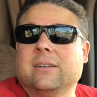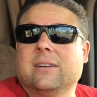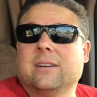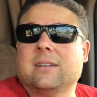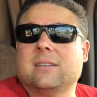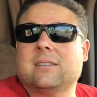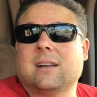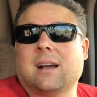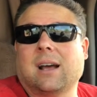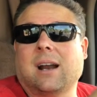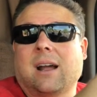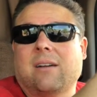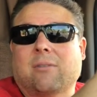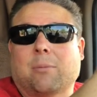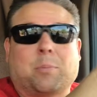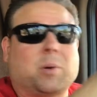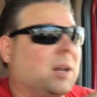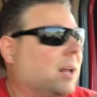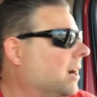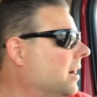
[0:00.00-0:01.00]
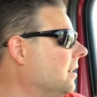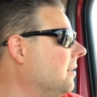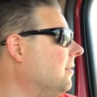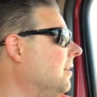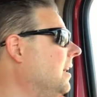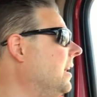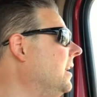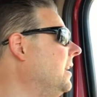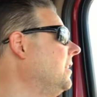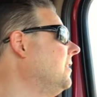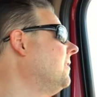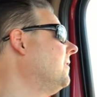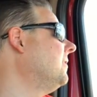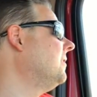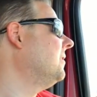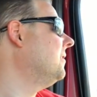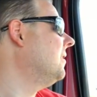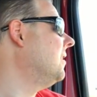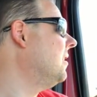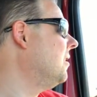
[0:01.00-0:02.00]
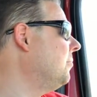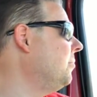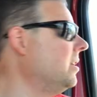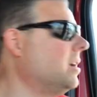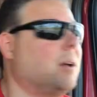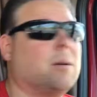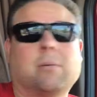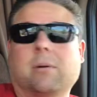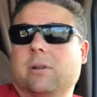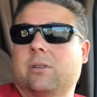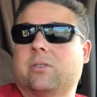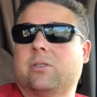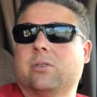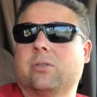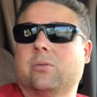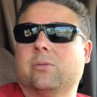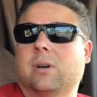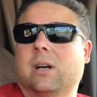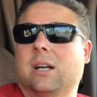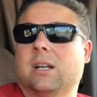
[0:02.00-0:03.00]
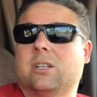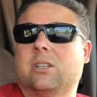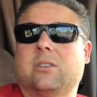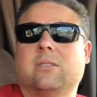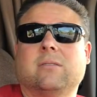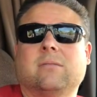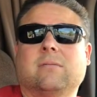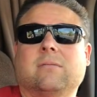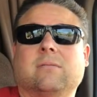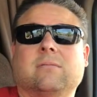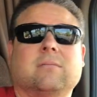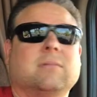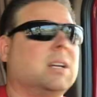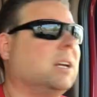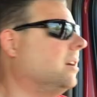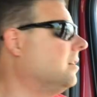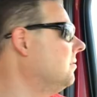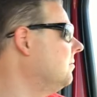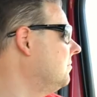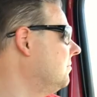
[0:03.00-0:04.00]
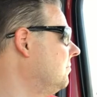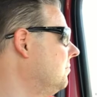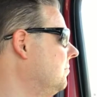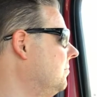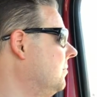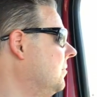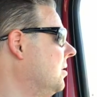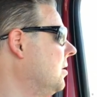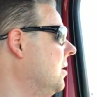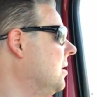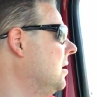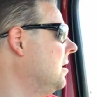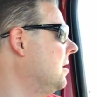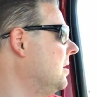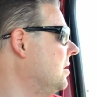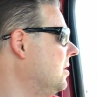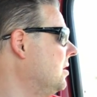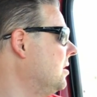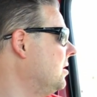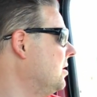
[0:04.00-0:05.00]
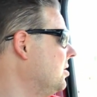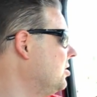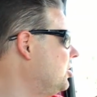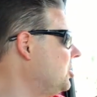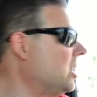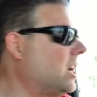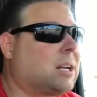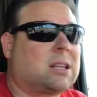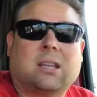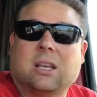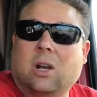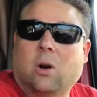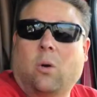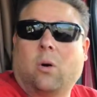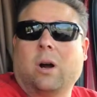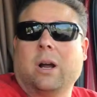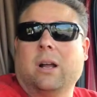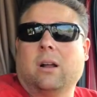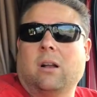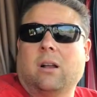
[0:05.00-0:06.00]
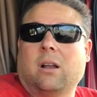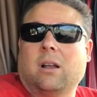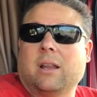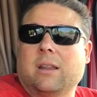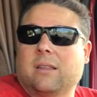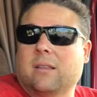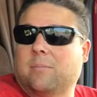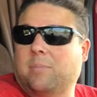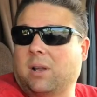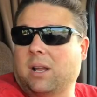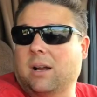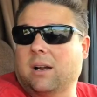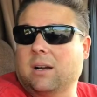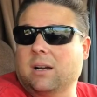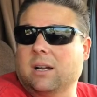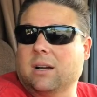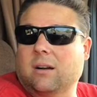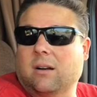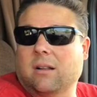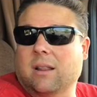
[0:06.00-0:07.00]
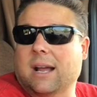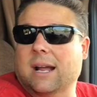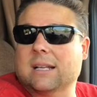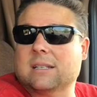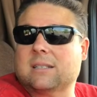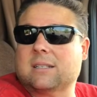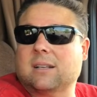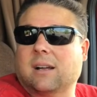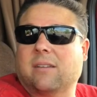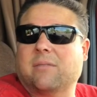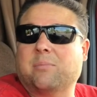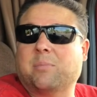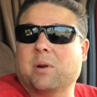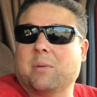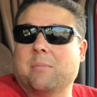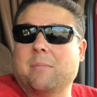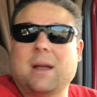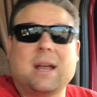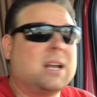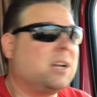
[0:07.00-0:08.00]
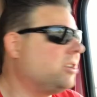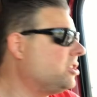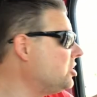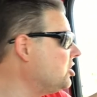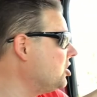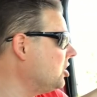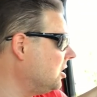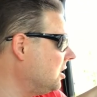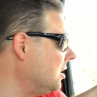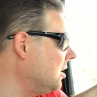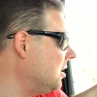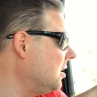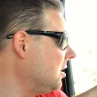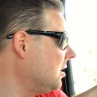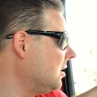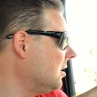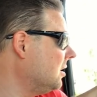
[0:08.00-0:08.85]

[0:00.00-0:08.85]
it's not gonna have a plug, right? You're not gonna be able to uh, you know, check the oil and the plug and all that stuff. But make sure